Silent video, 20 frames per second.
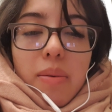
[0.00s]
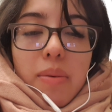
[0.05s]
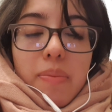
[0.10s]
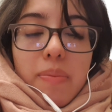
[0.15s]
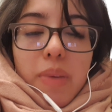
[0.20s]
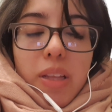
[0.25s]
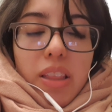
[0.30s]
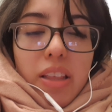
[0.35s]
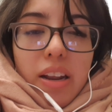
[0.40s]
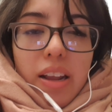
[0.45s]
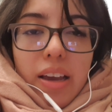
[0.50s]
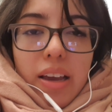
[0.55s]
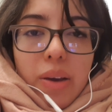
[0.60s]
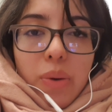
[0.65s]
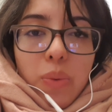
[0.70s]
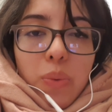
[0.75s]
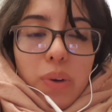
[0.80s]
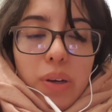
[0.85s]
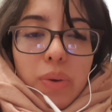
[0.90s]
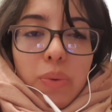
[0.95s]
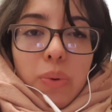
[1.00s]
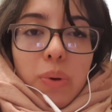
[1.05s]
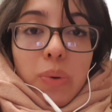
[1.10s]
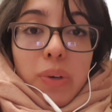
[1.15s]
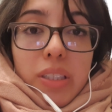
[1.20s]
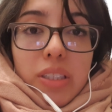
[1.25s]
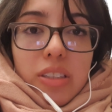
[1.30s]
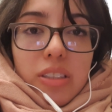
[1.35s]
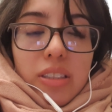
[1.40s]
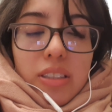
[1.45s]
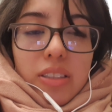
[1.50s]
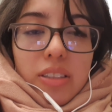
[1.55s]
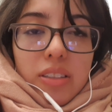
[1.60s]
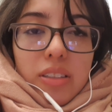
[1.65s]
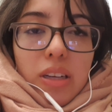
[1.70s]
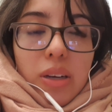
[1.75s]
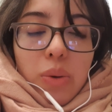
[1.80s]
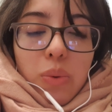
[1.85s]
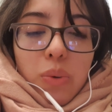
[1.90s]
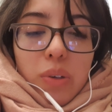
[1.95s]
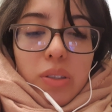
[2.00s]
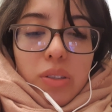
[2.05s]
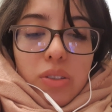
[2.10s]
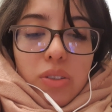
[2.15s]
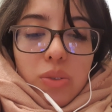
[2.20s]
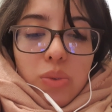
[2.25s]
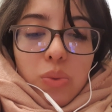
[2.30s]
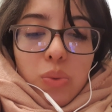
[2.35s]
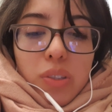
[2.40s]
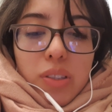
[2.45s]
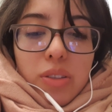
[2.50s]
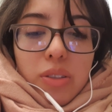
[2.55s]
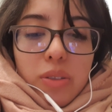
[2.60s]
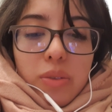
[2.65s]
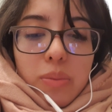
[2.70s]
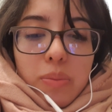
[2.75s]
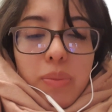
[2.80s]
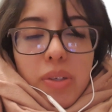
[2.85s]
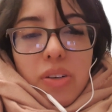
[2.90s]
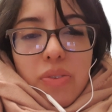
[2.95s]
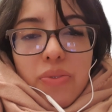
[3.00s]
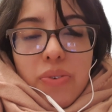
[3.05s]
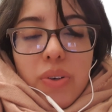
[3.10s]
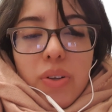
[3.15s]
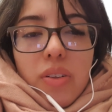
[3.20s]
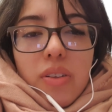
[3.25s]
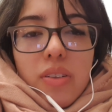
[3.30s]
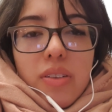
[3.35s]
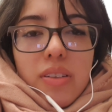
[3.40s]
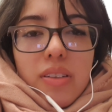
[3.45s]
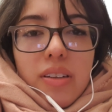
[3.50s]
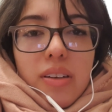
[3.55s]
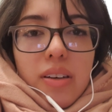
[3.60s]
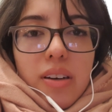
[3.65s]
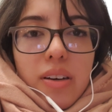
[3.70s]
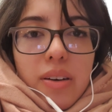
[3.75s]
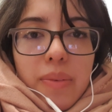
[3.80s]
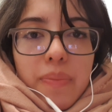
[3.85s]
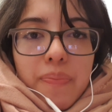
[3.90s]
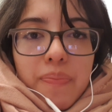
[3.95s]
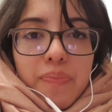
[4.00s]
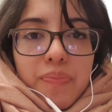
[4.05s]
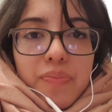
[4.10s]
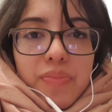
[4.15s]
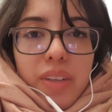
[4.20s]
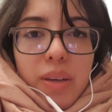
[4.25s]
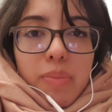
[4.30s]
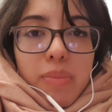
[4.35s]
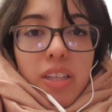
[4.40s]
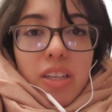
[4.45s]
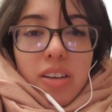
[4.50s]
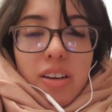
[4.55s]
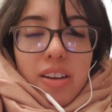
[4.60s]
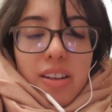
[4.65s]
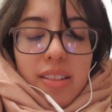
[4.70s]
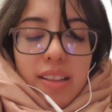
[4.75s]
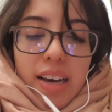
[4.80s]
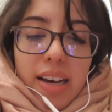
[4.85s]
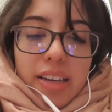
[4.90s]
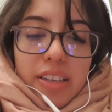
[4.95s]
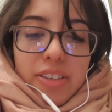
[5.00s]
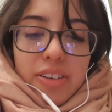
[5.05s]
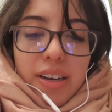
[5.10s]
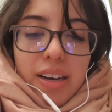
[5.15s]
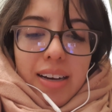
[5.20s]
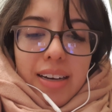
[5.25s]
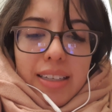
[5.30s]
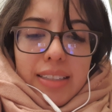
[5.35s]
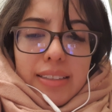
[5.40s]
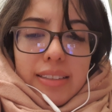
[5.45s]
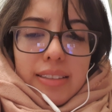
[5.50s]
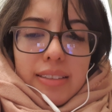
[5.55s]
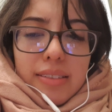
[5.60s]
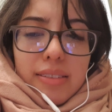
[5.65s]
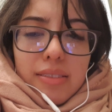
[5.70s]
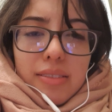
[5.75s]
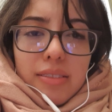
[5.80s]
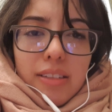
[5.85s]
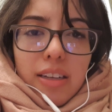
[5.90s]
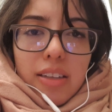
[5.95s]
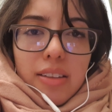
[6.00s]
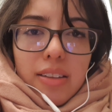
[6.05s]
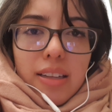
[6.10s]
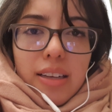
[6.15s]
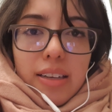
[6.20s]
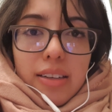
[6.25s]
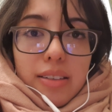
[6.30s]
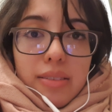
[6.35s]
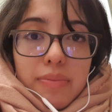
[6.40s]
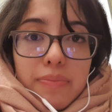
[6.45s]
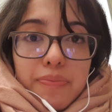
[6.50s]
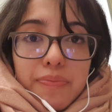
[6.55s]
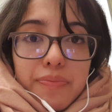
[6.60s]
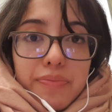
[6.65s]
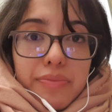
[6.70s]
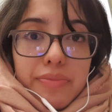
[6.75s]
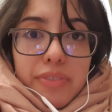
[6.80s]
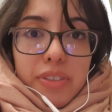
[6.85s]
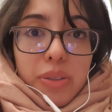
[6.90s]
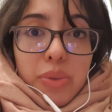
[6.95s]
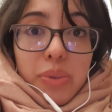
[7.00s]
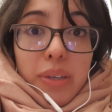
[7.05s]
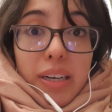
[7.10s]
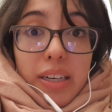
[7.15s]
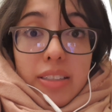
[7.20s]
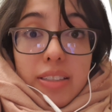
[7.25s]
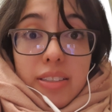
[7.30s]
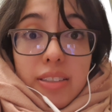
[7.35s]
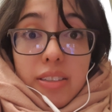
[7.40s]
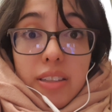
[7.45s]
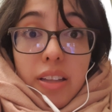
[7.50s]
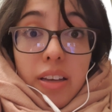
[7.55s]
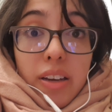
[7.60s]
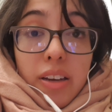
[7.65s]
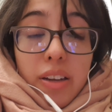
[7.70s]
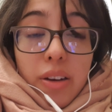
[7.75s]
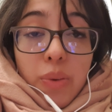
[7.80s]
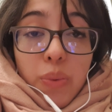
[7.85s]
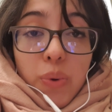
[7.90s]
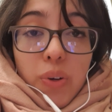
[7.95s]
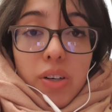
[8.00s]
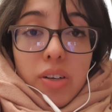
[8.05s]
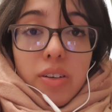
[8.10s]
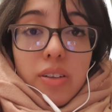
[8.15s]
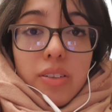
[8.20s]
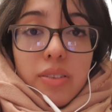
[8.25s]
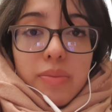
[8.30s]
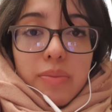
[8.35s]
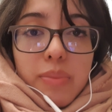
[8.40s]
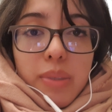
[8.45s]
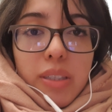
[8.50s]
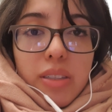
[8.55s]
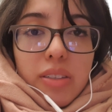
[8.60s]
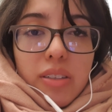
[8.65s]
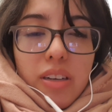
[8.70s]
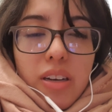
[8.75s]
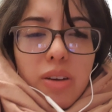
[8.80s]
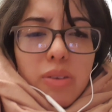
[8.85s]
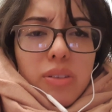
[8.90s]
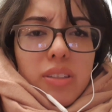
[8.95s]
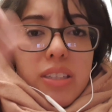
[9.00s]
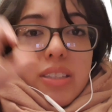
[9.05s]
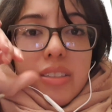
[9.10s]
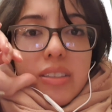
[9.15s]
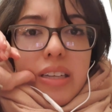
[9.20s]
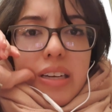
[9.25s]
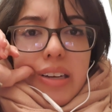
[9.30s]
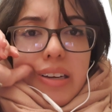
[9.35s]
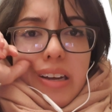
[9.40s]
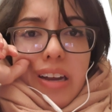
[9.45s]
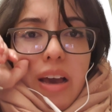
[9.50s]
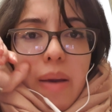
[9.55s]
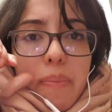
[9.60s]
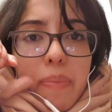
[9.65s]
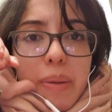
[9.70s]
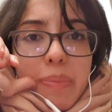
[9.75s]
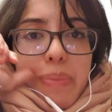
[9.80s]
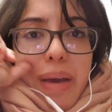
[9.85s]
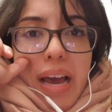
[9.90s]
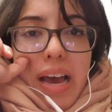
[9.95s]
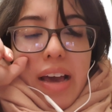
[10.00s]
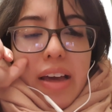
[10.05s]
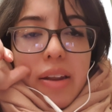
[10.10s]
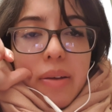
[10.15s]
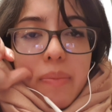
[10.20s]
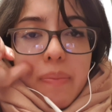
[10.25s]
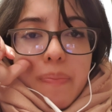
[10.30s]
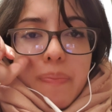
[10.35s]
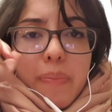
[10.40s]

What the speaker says: But then again, we went to Disney, which was beautiful. Not gonna lie, you guys, not like the greatest thing in the world, but Disney cannot be bad.